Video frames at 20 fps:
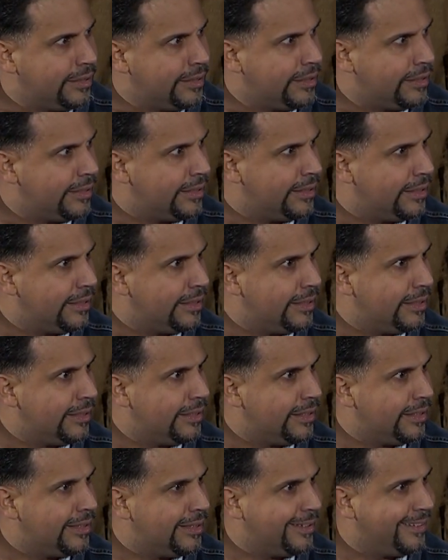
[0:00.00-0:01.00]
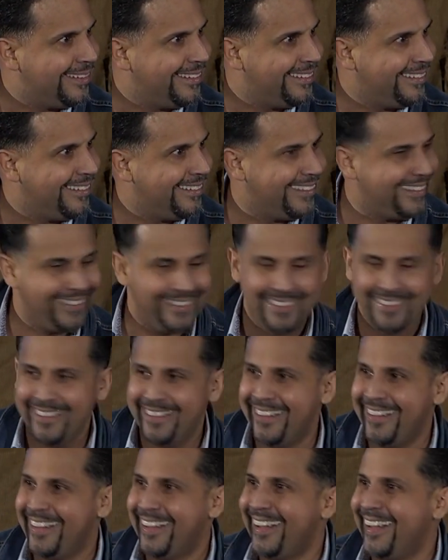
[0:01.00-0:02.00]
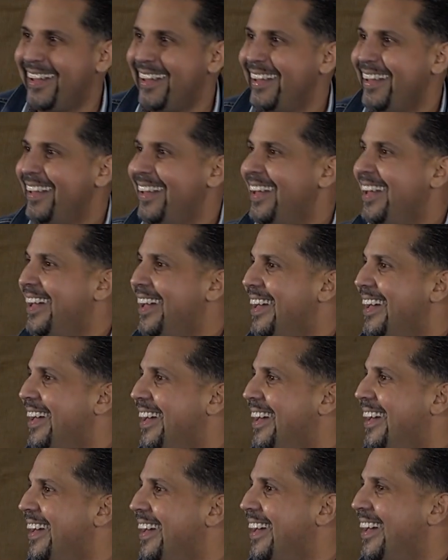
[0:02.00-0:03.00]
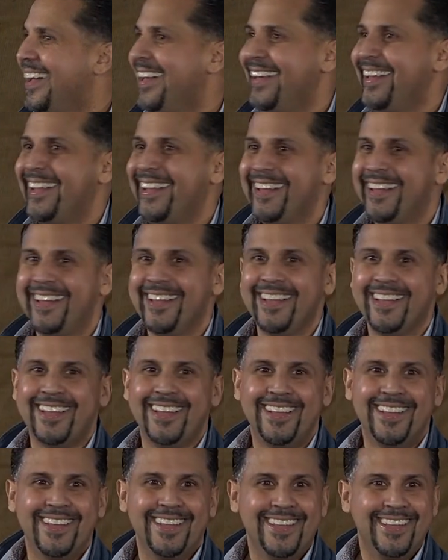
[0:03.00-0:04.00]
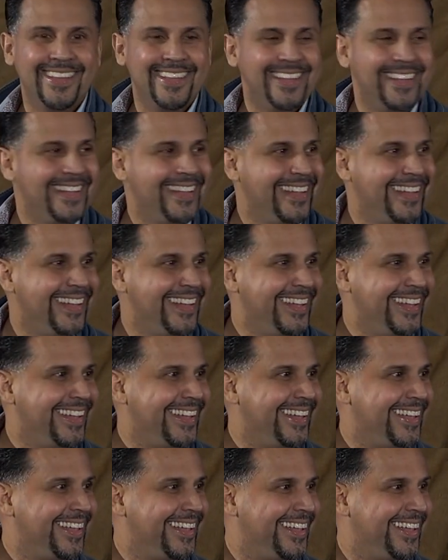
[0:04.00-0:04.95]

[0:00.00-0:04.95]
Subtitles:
(no one is talking)